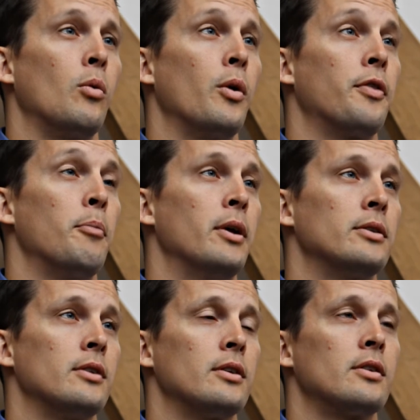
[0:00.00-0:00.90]
with the
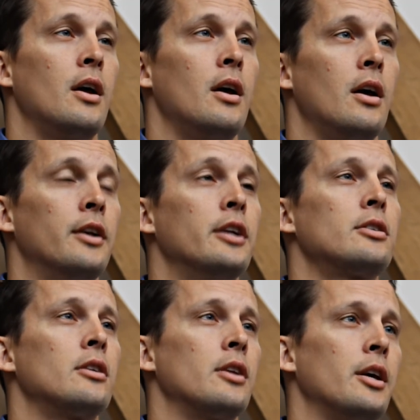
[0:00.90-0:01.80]
business.
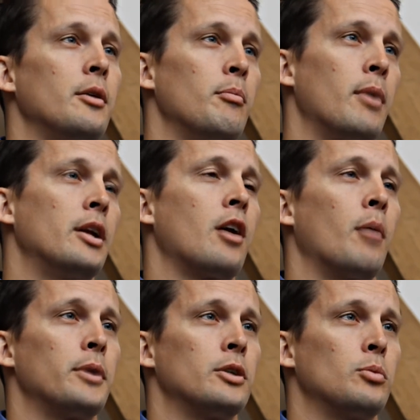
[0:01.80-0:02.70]
Initially, many
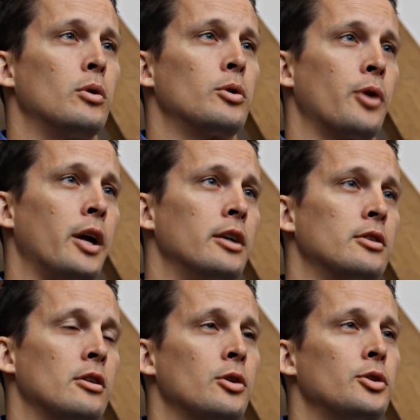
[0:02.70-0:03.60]
companies will create a
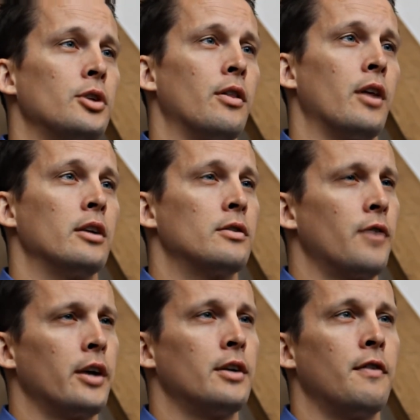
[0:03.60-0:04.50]
solution that is
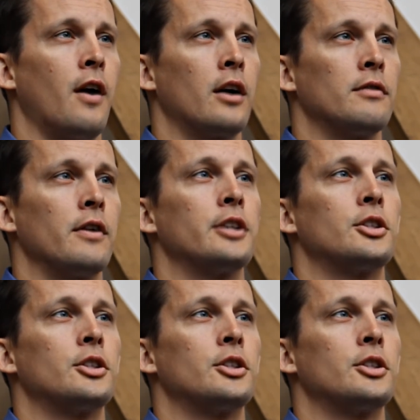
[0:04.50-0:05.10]
very defined and very